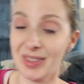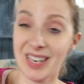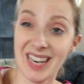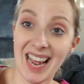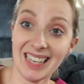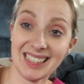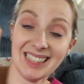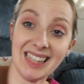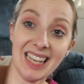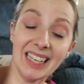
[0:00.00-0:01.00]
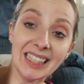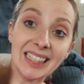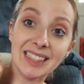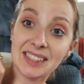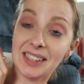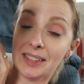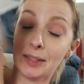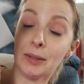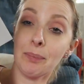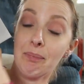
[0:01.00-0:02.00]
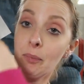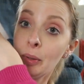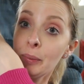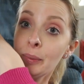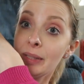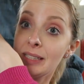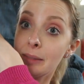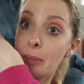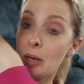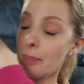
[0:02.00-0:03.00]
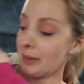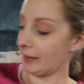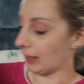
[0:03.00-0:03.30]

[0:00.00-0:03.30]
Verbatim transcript: the next thing is the little, whoa, is the pump in